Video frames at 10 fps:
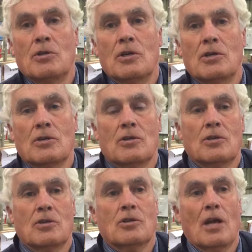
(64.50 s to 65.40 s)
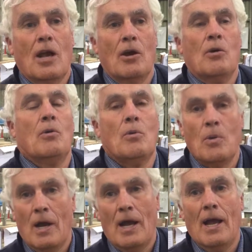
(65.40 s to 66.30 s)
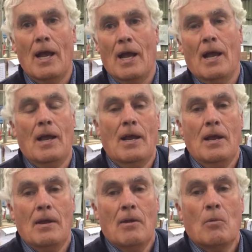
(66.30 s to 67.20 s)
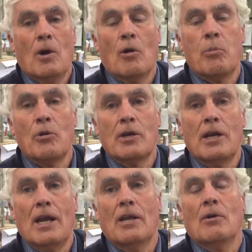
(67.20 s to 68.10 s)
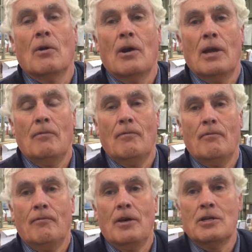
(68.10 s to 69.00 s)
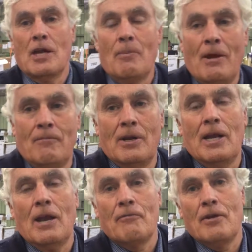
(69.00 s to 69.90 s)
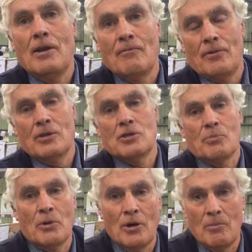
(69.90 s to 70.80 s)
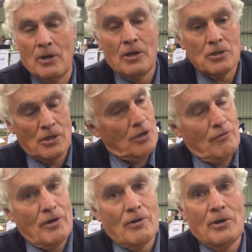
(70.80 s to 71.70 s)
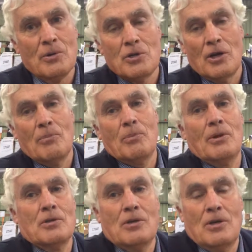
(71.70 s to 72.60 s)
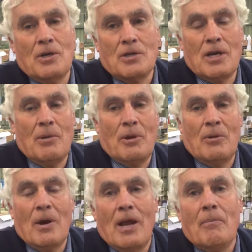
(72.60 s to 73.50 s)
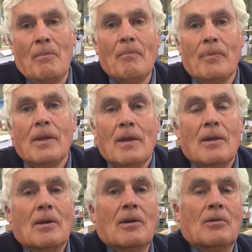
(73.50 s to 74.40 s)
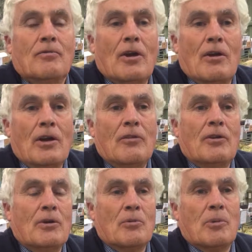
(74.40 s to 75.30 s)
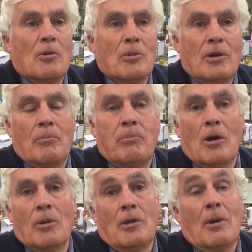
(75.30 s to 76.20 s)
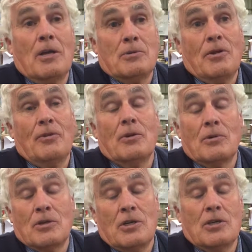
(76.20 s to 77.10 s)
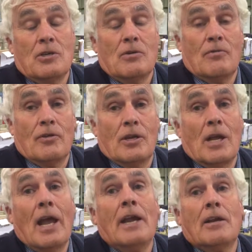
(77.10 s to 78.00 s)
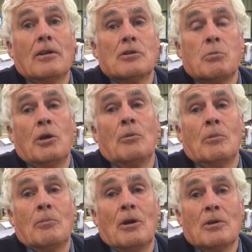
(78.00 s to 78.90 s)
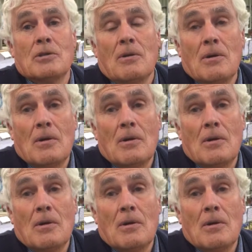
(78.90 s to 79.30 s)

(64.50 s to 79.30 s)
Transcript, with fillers: was just so uh, well put together, I finished up having to go for him for the Supreme. But he's still a very good sheep, the senior champion ram. It was very difficult, probably probably the most difficult decision for the day to split them, to be honest.